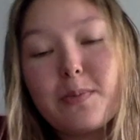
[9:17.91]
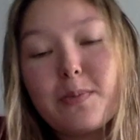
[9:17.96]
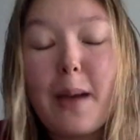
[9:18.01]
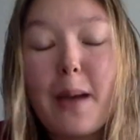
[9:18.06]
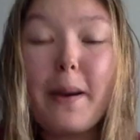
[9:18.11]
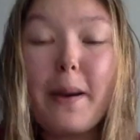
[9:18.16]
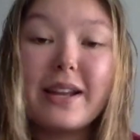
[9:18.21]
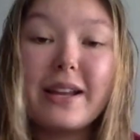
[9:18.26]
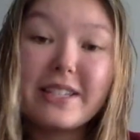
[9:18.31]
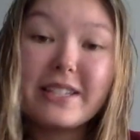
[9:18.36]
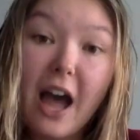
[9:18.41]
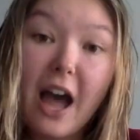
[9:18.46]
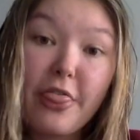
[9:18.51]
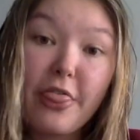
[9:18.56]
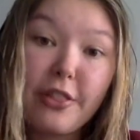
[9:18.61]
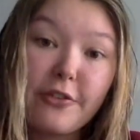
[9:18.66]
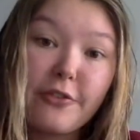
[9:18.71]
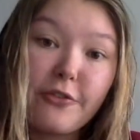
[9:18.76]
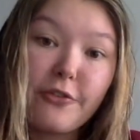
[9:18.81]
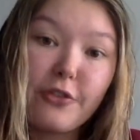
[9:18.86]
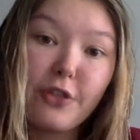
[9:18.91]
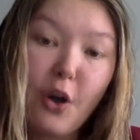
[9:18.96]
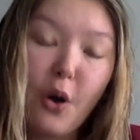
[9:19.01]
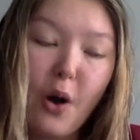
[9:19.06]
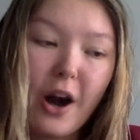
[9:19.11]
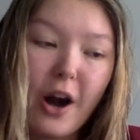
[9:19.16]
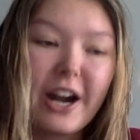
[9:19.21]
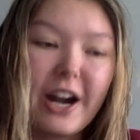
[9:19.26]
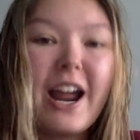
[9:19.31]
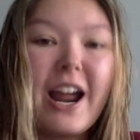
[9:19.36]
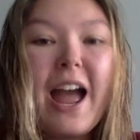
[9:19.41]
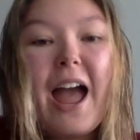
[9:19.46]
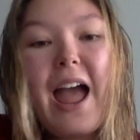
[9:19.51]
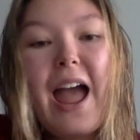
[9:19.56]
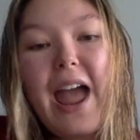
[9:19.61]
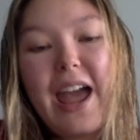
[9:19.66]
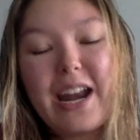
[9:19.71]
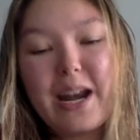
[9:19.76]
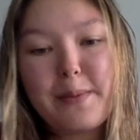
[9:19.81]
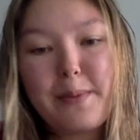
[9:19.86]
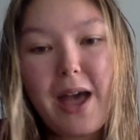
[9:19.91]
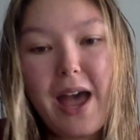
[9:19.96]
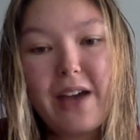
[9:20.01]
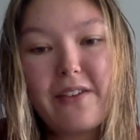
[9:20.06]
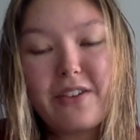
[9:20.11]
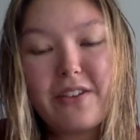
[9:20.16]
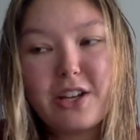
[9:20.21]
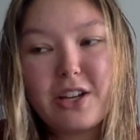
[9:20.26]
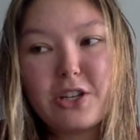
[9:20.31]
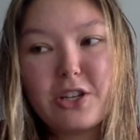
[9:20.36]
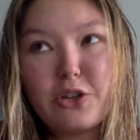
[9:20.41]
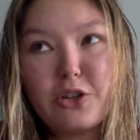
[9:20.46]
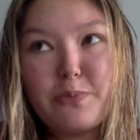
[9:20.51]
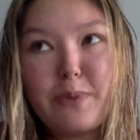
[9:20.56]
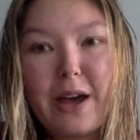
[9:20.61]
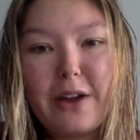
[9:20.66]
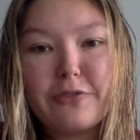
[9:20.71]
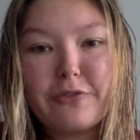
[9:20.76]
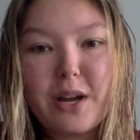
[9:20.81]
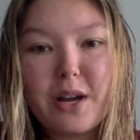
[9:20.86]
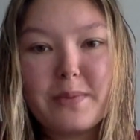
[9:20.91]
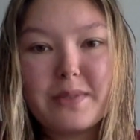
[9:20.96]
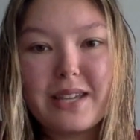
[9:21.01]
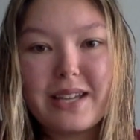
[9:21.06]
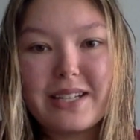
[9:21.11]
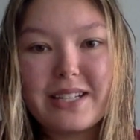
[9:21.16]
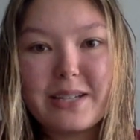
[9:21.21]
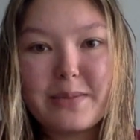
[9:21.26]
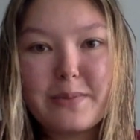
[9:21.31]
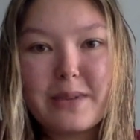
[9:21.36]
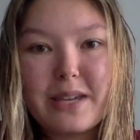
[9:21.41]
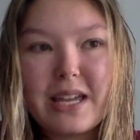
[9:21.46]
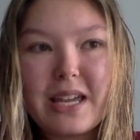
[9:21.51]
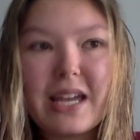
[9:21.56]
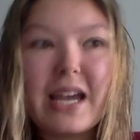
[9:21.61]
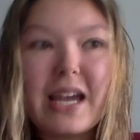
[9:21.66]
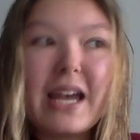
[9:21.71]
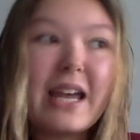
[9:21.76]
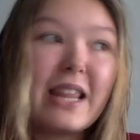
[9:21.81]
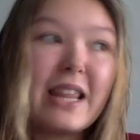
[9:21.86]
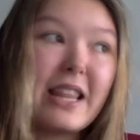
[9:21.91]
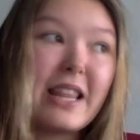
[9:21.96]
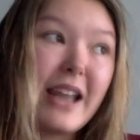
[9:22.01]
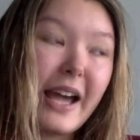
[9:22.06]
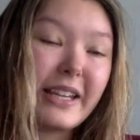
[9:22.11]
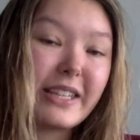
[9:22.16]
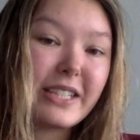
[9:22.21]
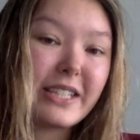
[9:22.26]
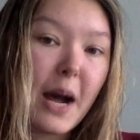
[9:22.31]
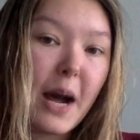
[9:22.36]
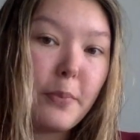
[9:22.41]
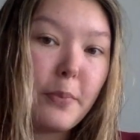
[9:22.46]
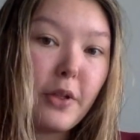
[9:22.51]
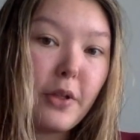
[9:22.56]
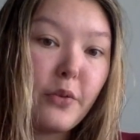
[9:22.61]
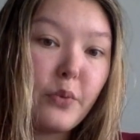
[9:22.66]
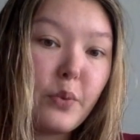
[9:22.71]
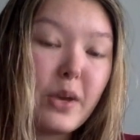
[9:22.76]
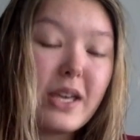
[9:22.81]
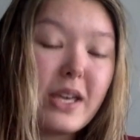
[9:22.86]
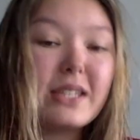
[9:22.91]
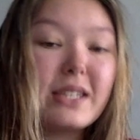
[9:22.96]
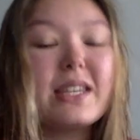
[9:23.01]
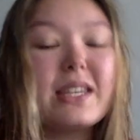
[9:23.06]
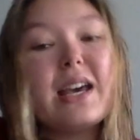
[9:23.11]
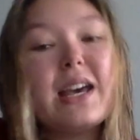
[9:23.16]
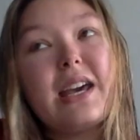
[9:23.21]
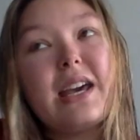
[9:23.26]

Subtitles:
My bed is on the floor and I'm having a new bed frame sent to me in the next couple of weeks,